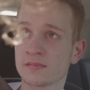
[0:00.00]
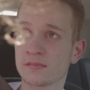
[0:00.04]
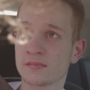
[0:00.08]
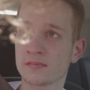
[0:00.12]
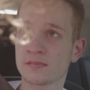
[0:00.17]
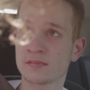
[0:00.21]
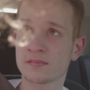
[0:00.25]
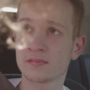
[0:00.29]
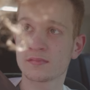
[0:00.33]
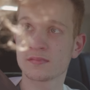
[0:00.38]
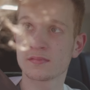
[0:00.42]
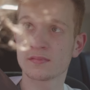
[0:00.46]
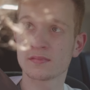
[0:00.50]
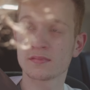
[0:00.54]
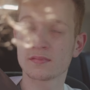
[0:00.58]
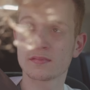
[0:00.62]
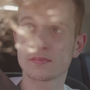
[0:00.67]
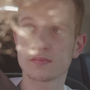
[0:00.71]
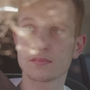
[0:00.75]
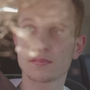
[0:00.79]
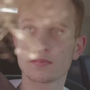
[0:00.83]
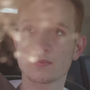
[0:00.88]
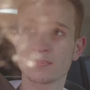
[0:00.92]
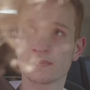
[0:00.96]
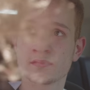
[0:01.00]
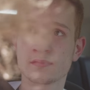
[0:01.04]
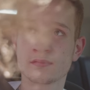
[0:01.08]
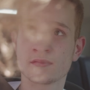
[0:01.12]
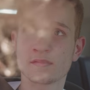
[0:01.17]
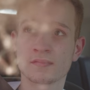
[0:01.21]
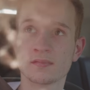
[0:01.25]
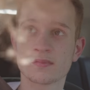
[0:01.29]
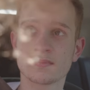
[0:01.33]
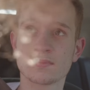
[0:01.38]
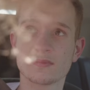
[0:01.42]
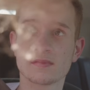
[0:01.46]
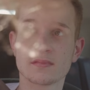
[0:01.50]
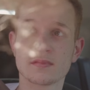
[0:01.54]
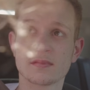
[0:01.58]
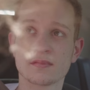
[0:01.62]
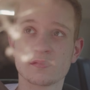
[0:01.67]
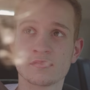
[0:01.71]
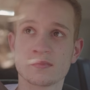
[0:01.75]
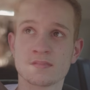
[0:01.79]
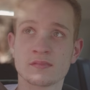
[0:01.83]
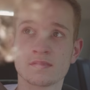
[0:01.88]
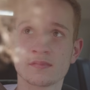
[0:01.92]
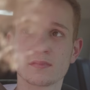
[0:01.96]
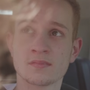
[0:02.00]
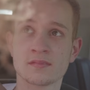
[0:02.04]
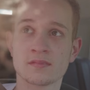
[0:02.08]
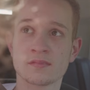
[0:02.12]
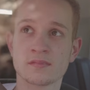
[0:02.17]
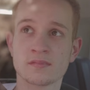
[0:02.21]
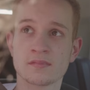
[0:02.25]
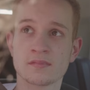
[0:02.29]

You wear a nice blazer and you get on with it, all right?